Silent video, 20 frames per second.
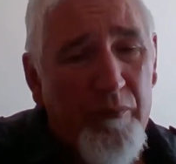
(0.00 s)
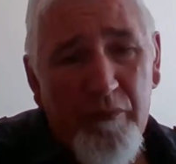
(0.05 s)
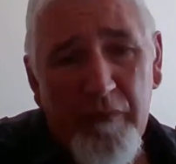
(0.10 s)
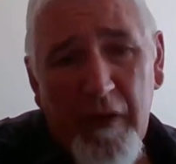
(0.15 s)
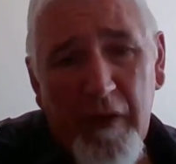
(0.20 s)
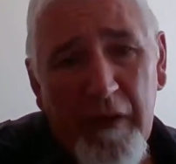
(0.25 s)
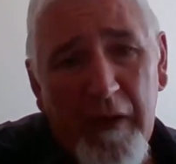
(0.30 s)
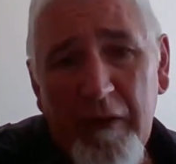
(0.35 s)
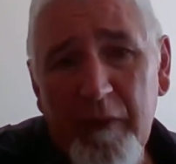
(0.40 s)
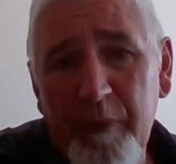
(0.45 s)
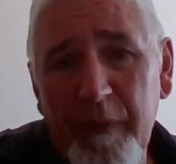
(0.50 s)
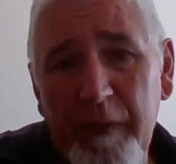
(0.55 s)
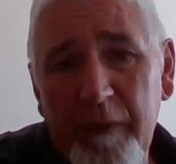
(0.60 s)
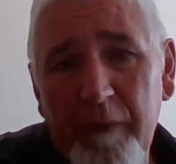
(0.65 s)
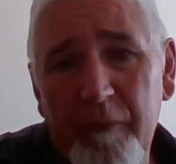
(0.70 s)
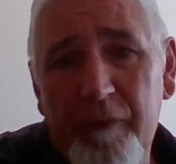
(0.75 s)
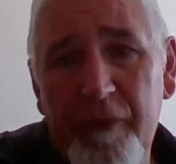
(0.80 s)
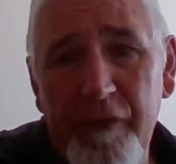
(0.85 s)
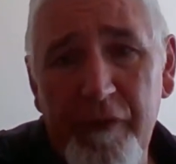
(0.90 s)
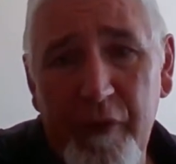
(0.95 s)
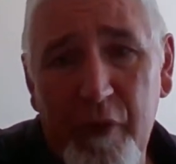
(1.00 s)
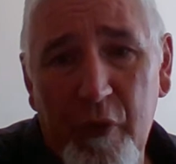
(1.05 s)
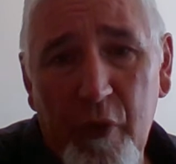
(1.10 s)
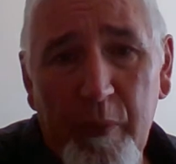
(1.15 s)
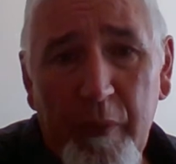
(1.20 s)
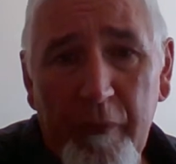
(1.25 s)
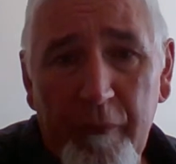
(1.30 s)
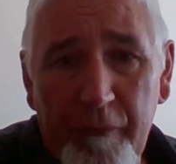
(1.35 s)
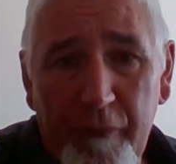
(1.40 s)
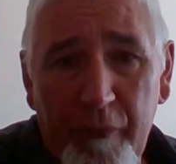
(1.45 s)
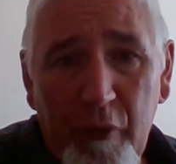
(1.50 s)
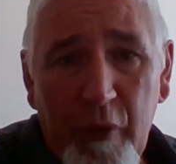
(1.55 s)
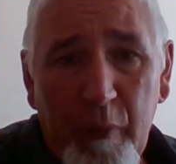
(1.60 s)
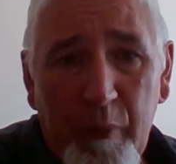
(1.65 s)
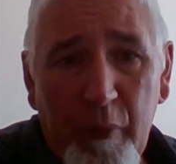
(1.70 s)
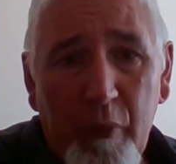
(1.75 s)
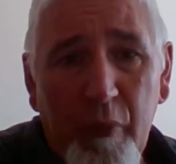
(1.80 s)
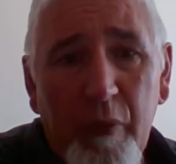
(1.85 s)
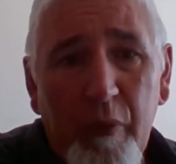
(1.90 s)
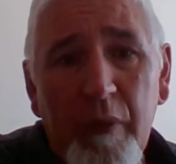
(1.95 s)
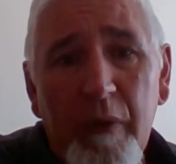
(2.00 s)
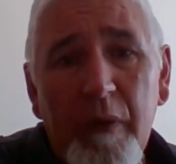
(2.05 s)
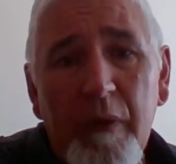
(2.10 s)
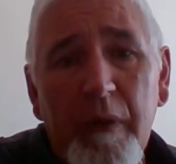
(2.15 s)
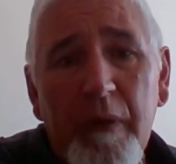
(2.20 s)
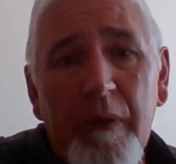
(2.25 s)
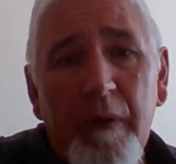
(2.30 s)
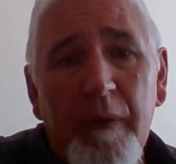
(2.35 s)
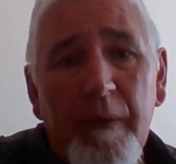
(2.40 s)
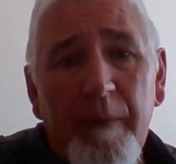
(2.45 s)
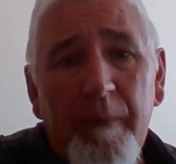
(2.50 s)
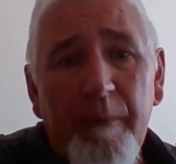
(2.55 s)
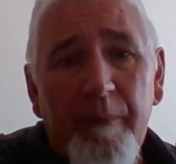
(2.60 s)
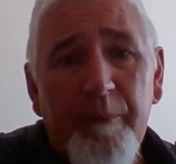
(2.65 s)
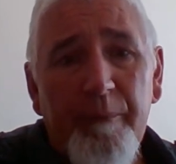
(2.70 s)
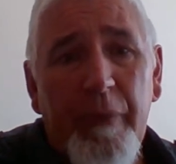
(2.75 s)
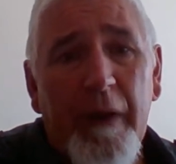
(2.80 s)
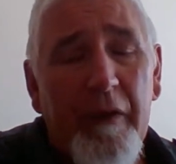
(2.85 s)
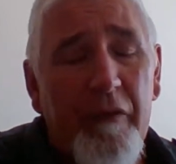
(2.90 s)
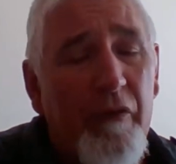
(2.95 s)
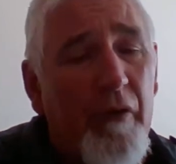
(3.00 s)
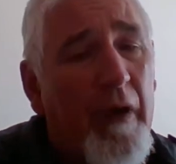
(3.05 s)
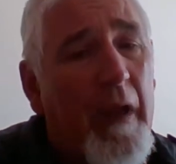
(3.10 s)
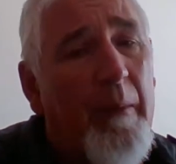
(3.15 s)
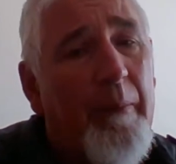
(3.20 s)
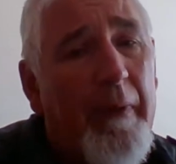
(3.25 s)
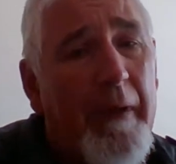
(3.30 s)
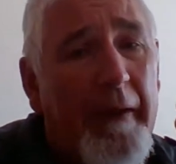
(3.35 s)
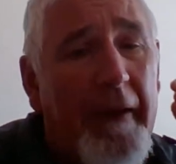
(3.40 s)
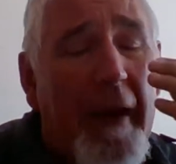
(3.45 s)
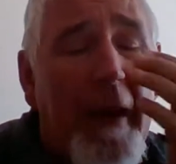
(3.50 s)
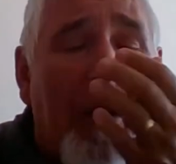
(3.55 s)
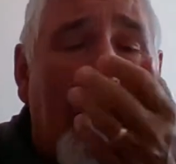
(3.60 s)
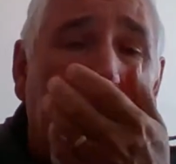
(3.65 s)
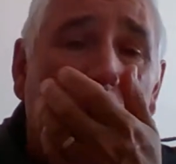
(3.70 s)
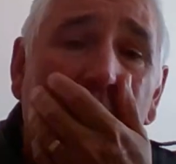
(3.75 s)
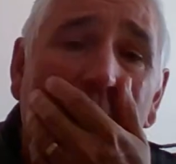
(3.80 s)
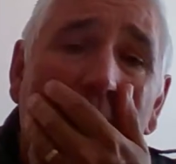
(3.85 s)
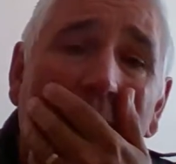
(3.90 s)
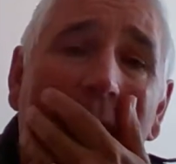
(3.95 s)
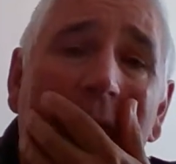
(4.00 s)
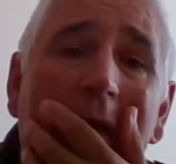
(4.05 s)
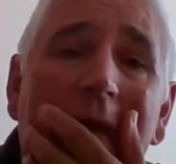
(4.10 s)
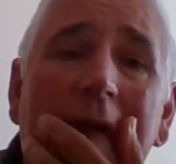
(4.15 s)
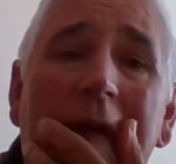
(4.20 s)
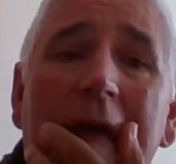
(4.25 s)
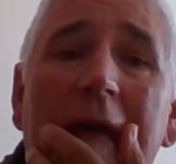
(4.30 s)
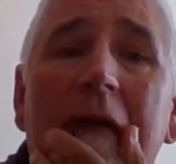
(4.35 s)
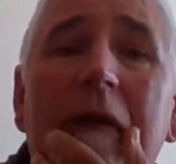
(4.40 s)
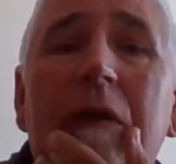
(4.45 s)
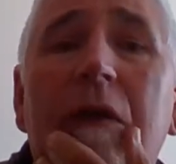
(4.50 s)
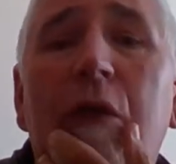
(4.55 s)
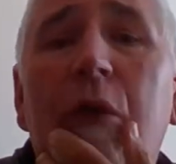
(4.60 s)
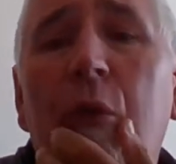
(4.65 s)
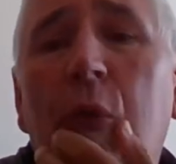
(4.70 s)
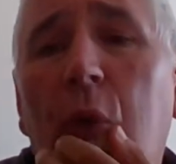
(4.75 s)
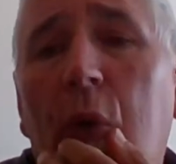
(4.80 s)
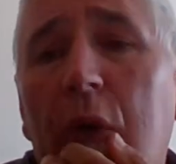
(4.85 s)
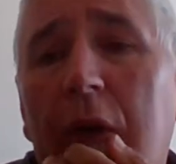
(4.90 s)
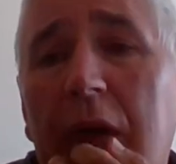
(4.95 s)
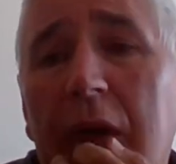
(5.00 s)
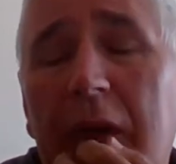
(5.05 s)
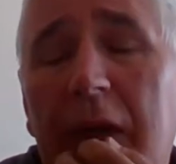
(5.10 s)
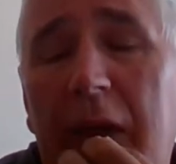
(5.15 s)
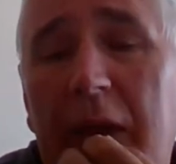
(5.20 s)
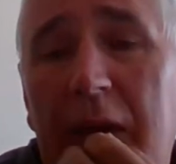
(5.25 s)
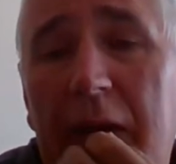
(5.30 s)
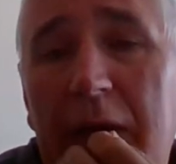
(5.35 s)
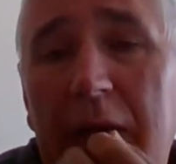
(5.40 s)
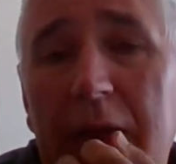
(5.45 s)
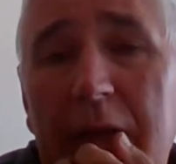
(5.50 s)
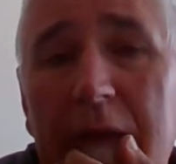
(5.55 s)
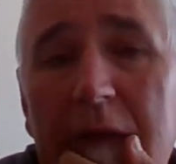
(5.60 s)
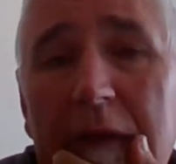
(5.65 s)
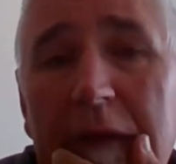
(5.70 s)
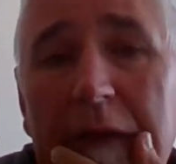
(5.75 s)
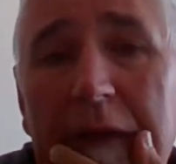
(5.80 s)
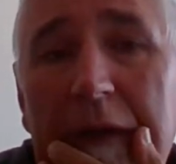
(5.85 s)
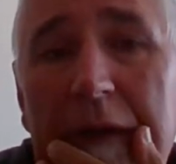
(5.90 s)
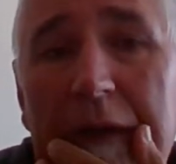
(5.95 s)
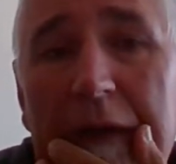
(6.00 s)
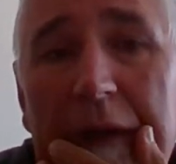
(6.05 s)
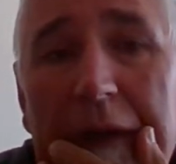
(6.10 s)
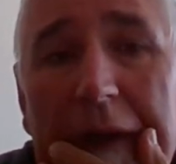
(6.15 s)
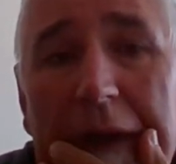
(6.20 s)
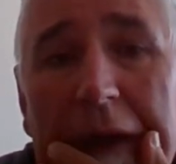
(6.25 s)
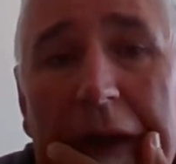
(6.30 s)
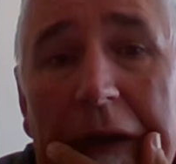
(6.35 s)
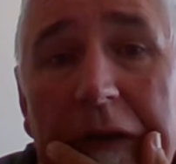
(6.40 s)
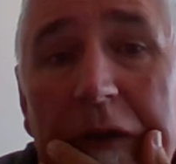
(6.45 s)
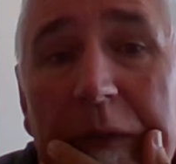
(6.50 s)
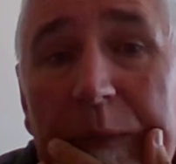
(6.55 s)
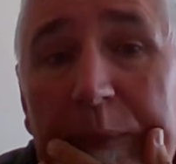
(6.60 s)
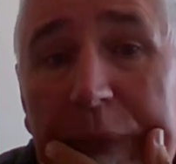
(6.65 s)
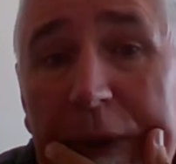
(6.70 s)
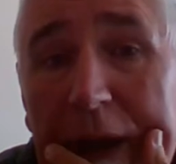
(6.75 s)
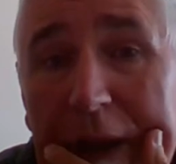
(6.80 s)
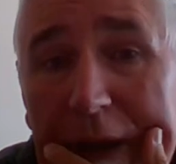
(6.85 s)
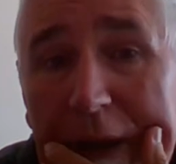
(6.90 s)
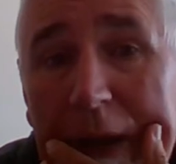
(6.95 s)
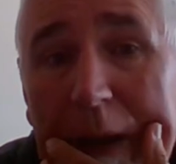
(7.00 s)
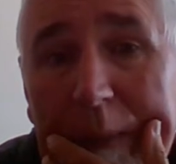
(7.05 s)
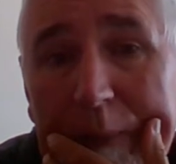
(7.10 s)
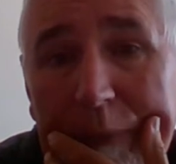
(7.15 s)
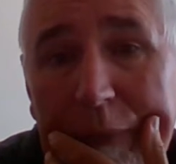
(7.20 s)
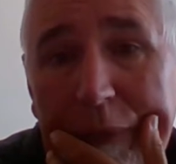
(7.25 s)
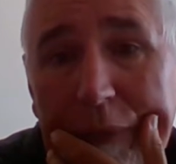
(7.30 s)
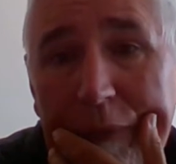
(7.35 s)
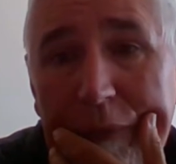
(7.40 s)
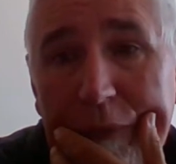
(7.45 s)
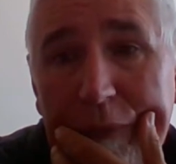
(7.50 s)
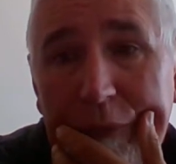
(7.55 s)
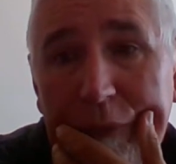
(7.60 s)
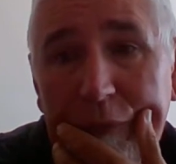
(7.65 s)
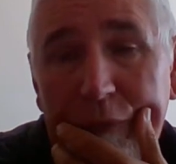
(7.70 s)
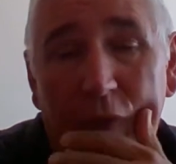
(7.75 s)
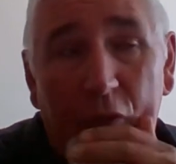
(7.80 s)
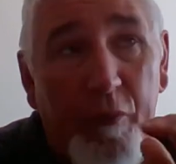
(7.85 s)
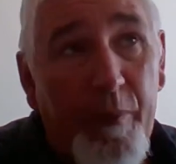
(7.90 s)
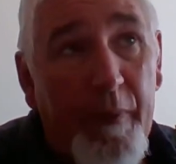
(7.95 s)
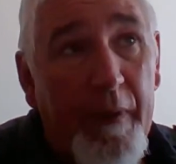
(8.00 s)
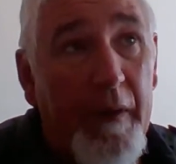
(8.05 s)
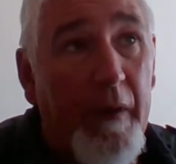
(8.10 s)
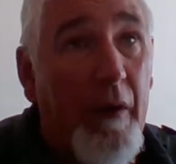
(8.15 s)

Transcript: Doesn't have to be physical, but verbal. But it's not happening now, and you walk in there and you pick up what's been